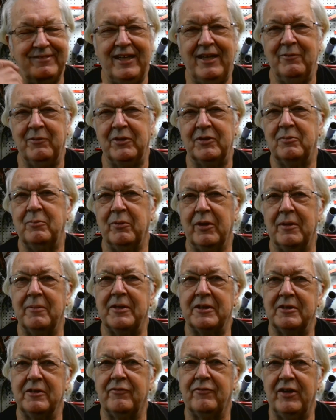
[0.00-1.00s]
it was pretty
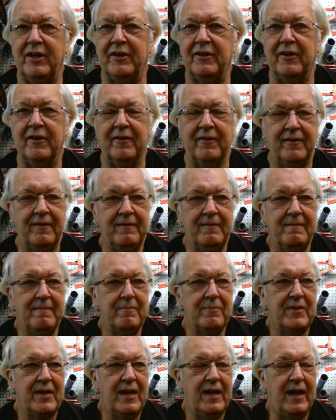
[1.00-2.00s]
much a failure.
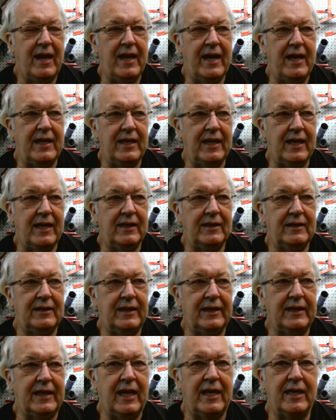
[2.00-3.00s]

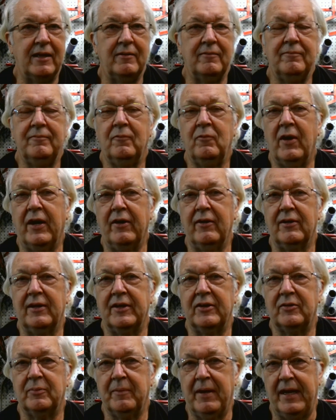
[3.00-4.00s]
I got a
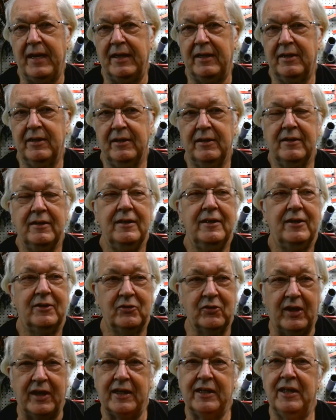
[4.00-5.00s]
wireless mic,
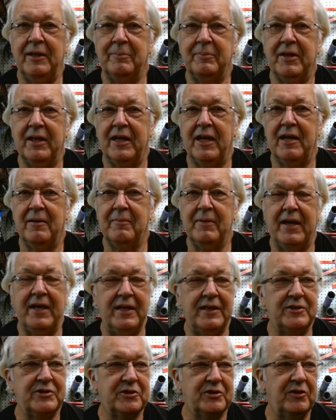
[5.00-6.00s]
so I clipped it on
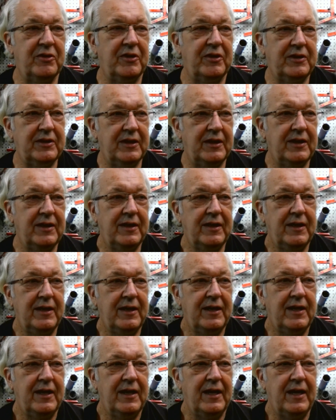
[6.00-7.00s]
my shirt,
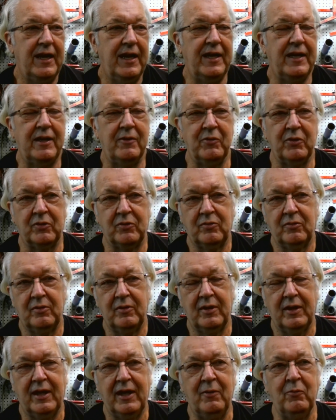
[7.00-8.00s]
and it
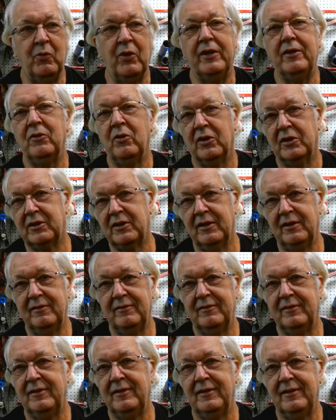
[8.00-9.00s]
wouldn't hook
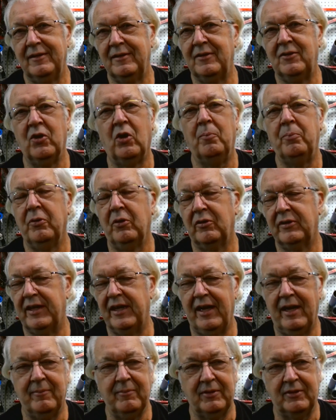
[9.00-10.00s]
to. GoPro
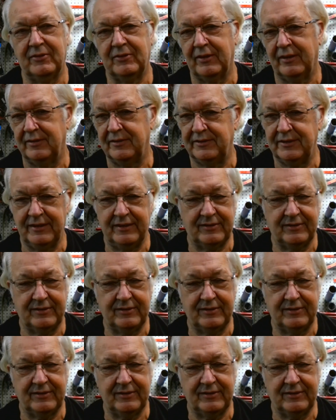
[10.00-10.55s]
cameras are